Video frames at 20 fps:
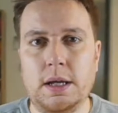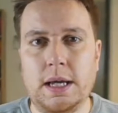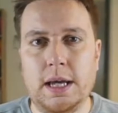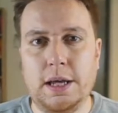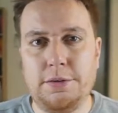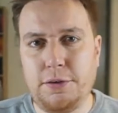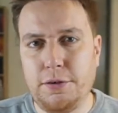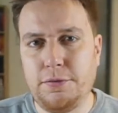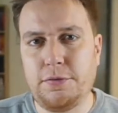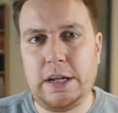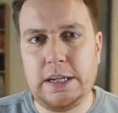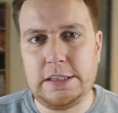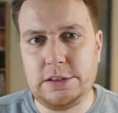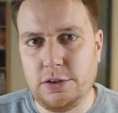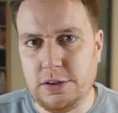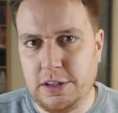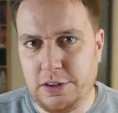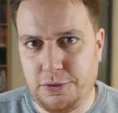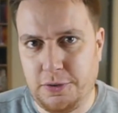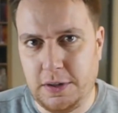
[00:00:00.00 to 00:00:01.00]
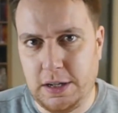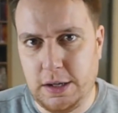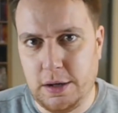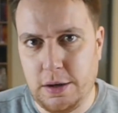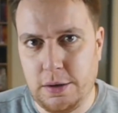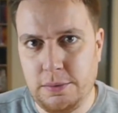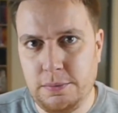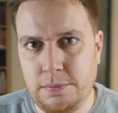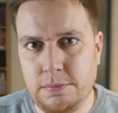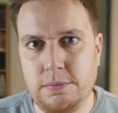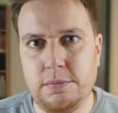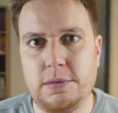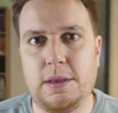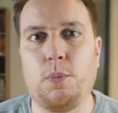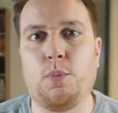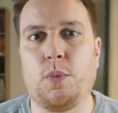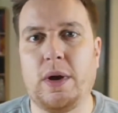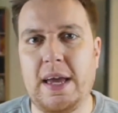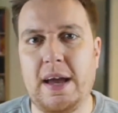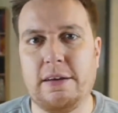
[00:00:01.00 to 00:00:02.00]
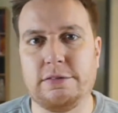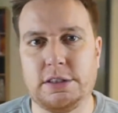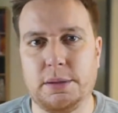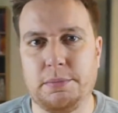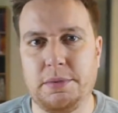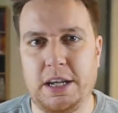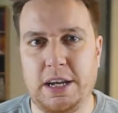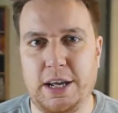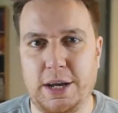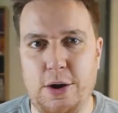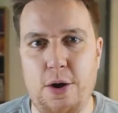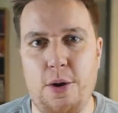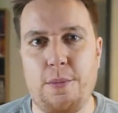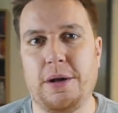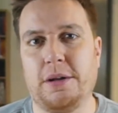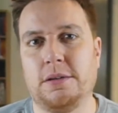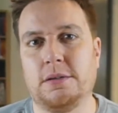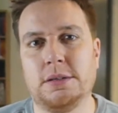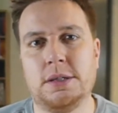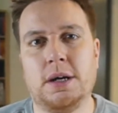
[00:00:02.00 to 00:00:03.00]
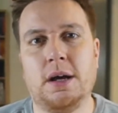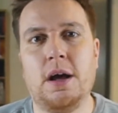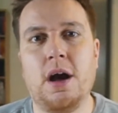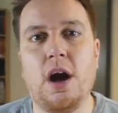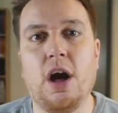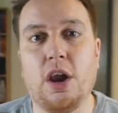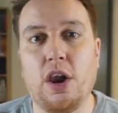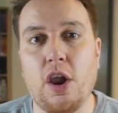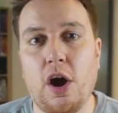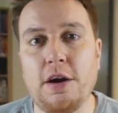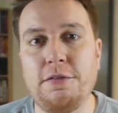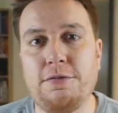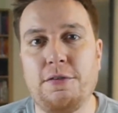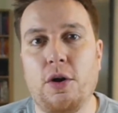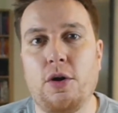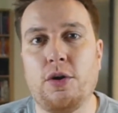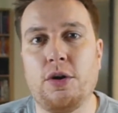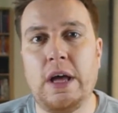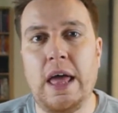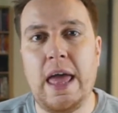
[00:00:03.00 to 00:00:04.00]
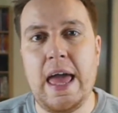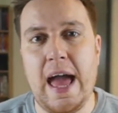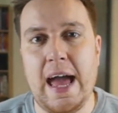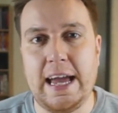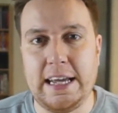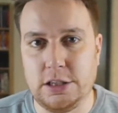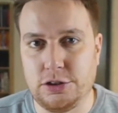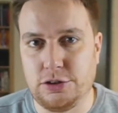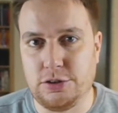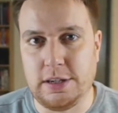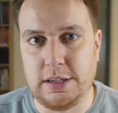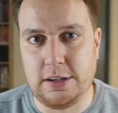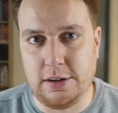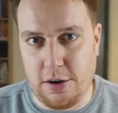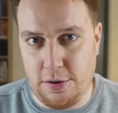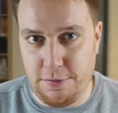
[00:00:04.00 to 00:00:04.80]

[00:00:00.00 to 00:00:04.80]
If you've clicked on this video, then we have something in common a lifelong hatred of